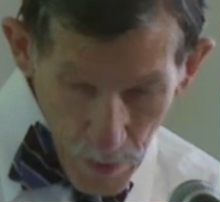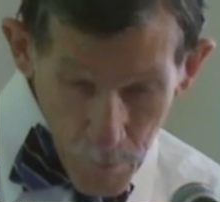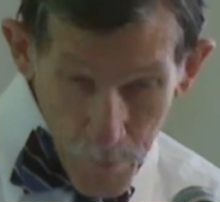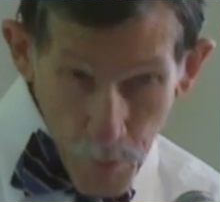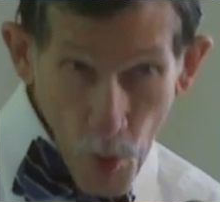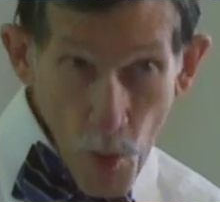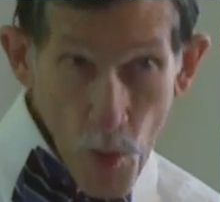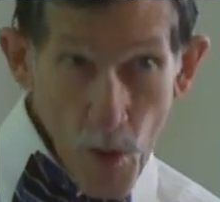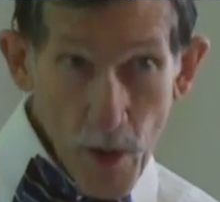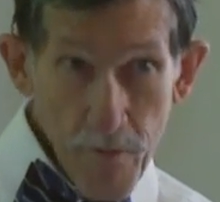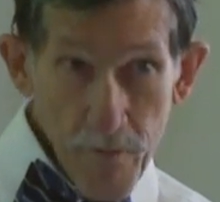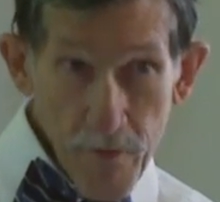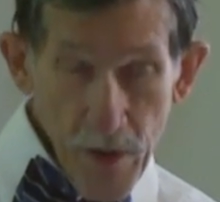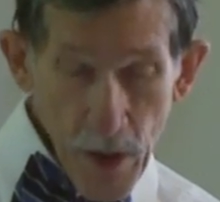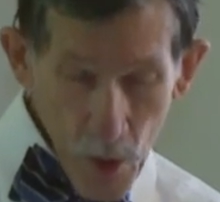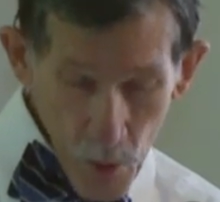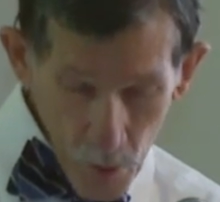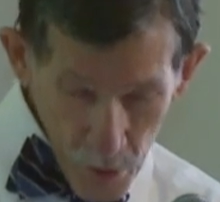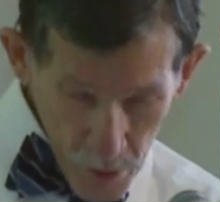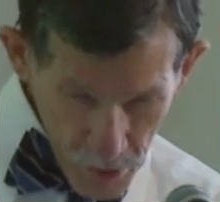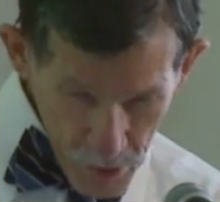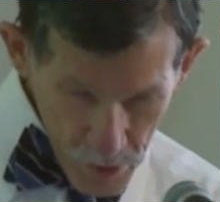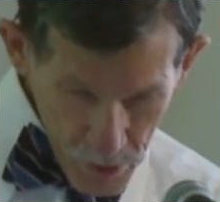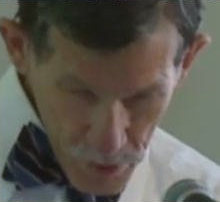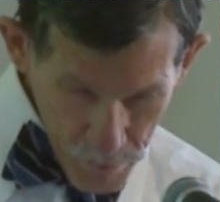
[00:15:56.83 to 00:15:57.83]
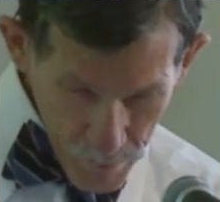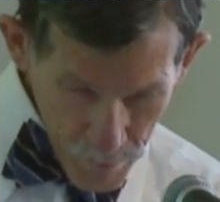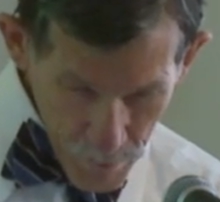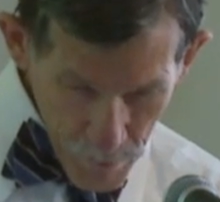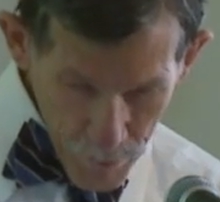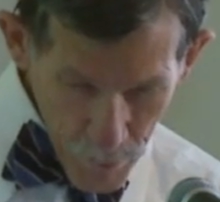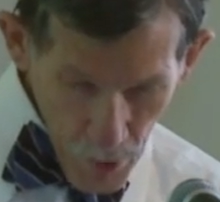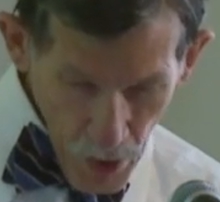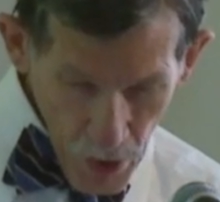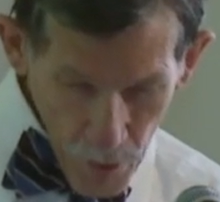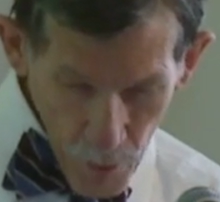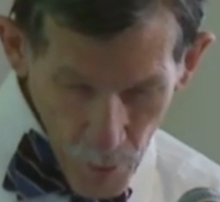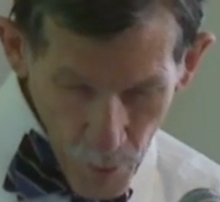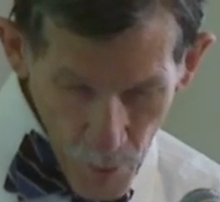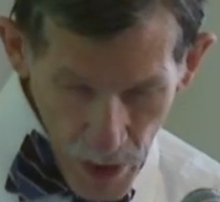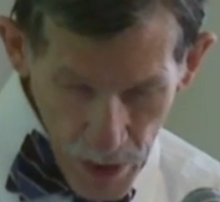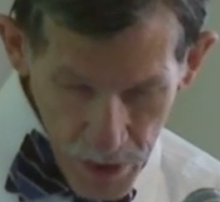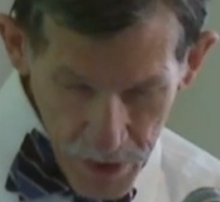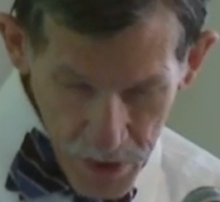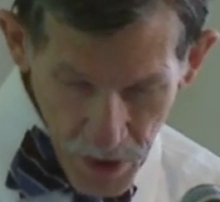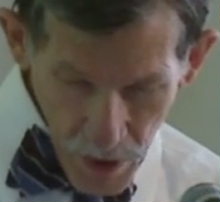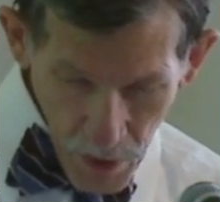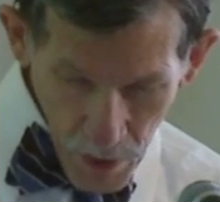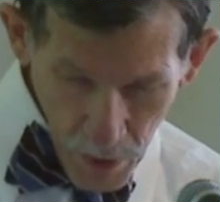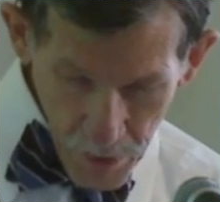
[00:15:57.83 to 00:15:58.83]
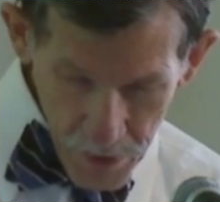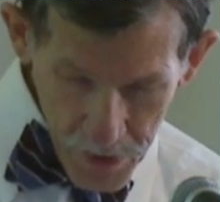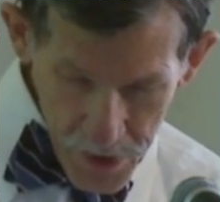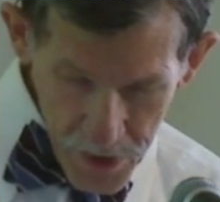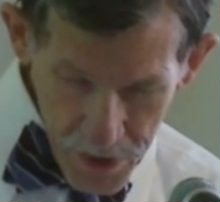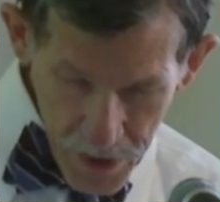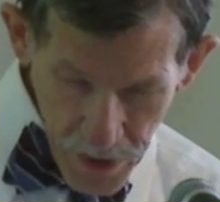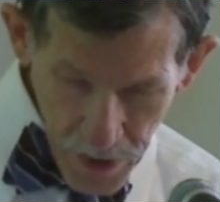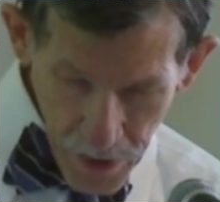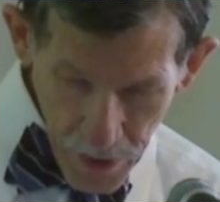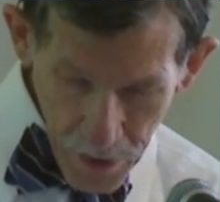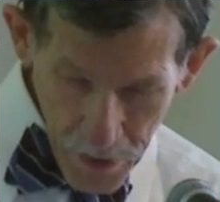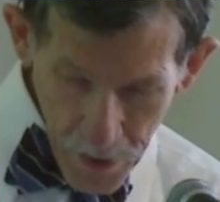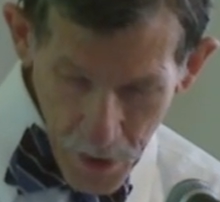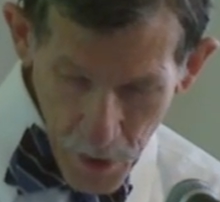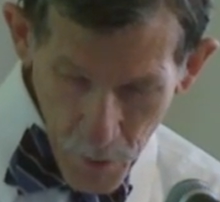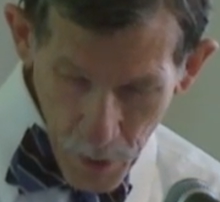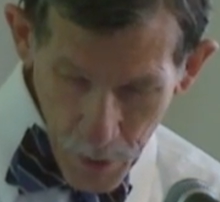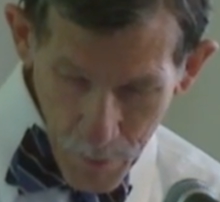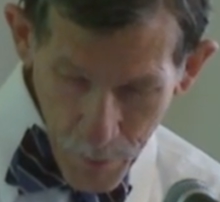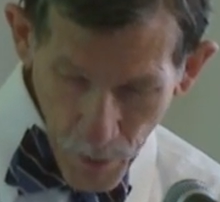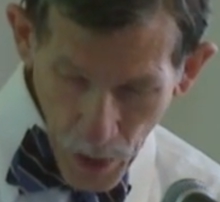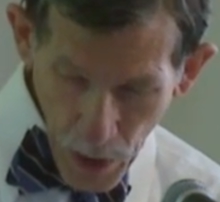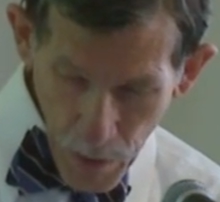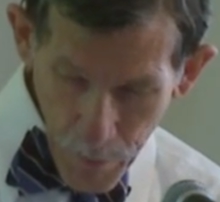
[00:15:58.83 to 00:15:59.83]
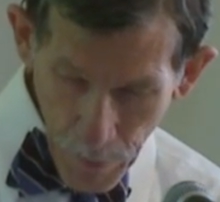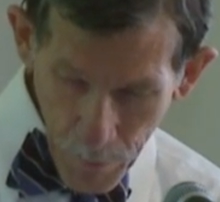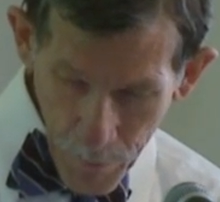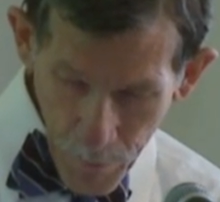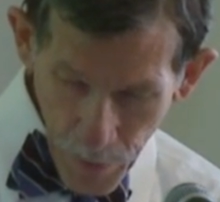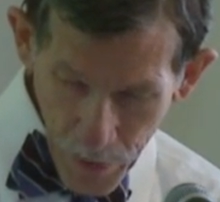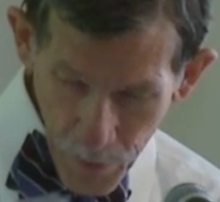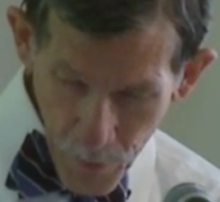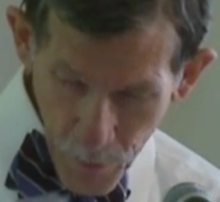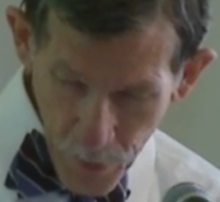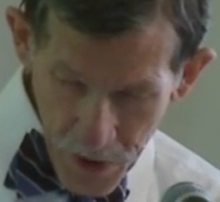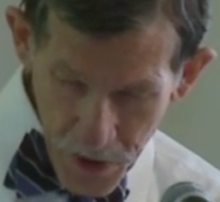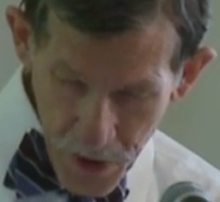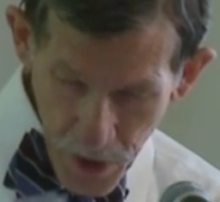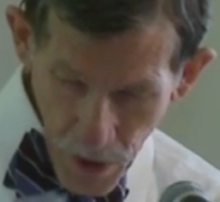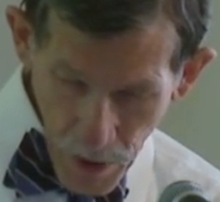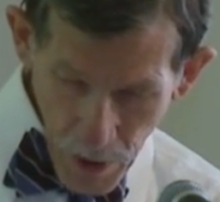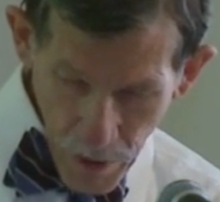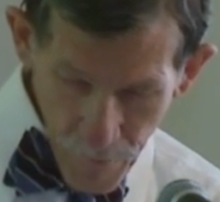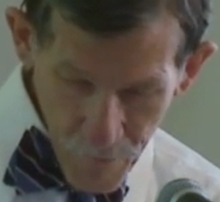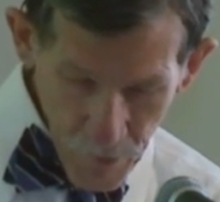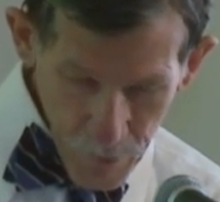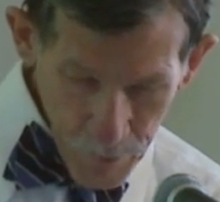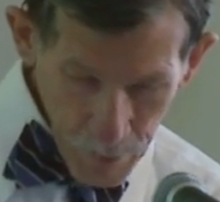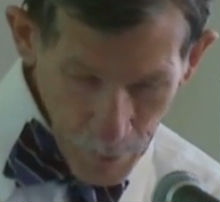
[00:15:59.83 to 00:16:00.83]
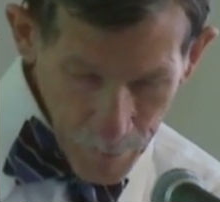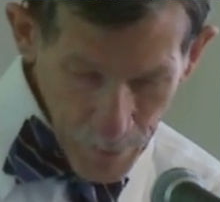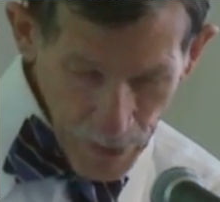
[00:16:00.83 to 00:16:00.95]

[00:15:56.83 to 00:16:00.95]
Board of Elders. Brother Runthaler stated he would probably retire from the